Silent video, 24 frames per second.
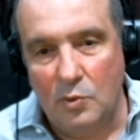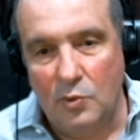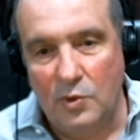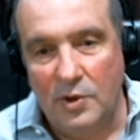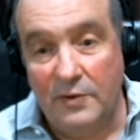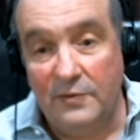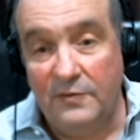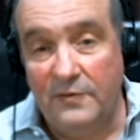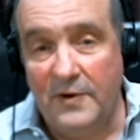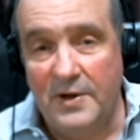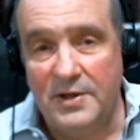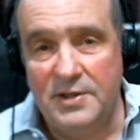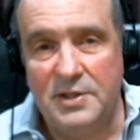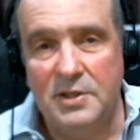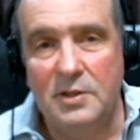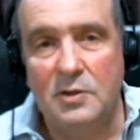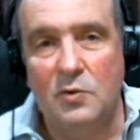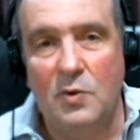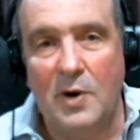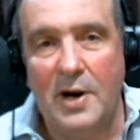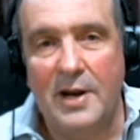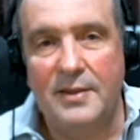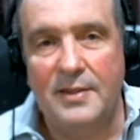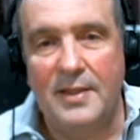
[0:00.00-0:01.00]
we're facing
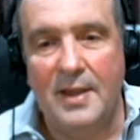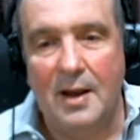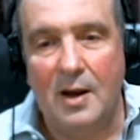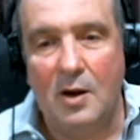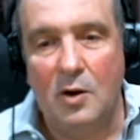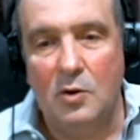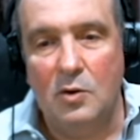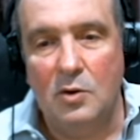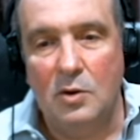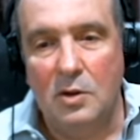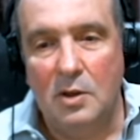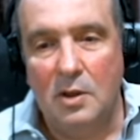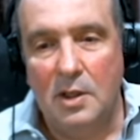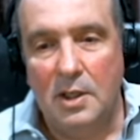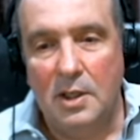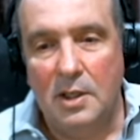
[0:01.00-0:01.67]
right now